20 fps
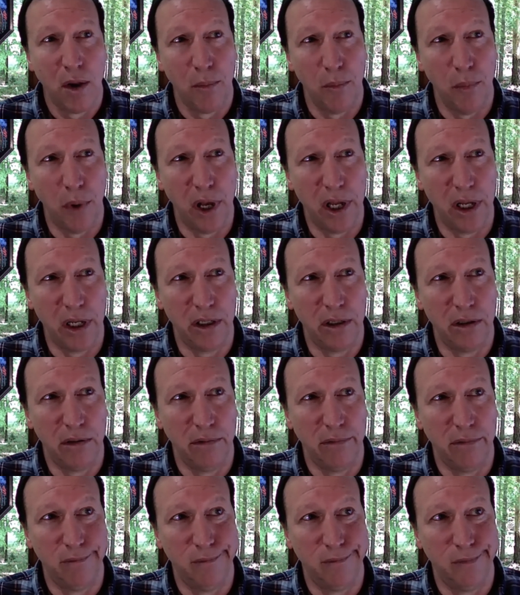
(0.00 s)
But
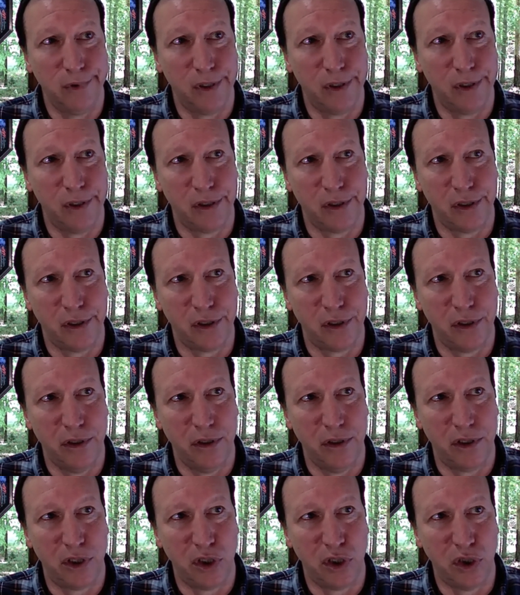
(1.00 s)

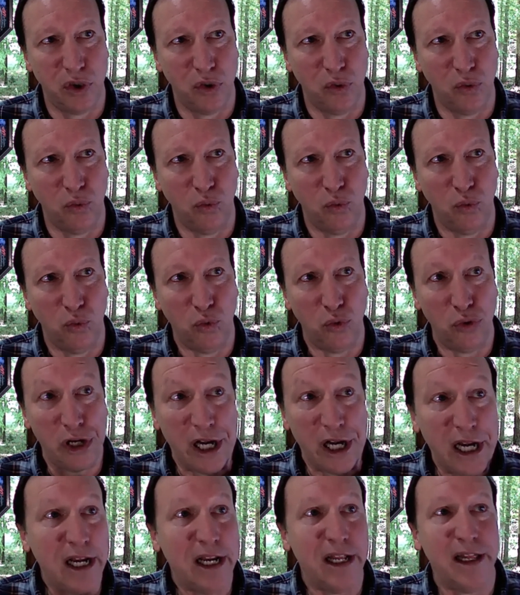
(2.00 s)
to
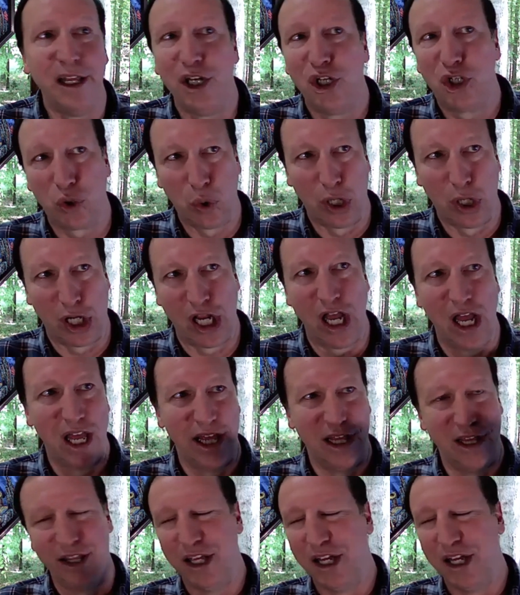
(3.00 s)
really
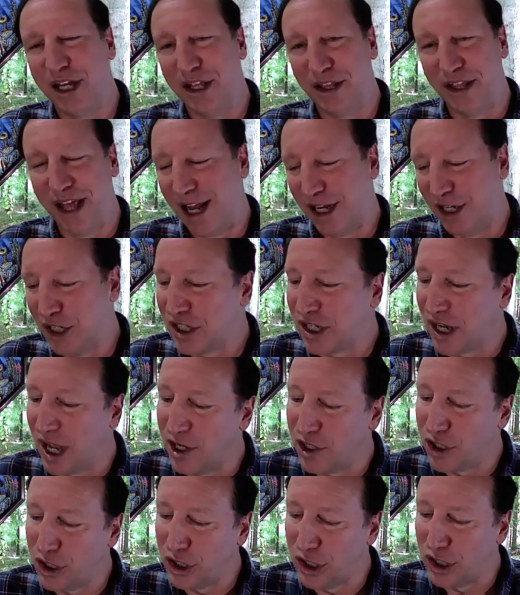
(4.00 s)
shortcut that
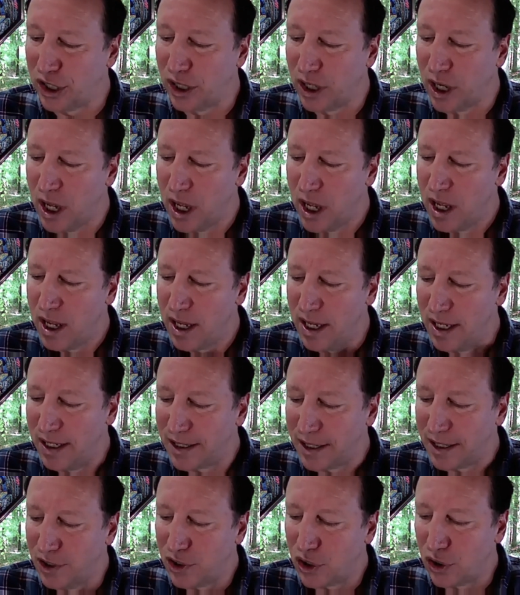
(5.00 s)
discussion,
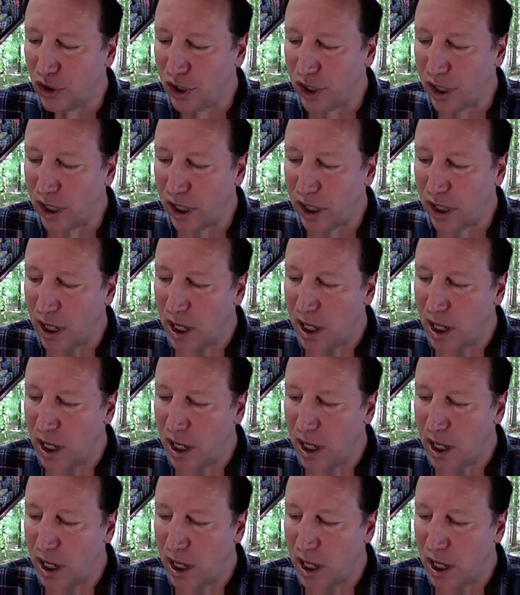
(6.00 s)
essentially,